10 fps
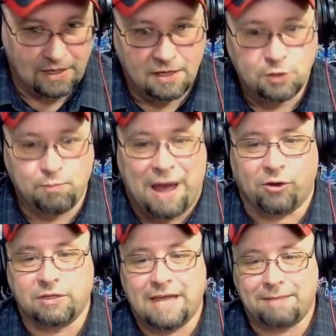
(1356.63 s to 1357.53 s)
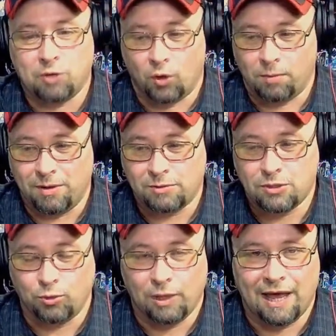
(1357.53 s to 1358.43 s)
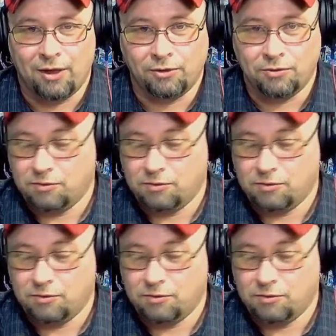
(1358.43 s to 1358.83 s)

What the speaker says: Spinal Tap told him it was too loud.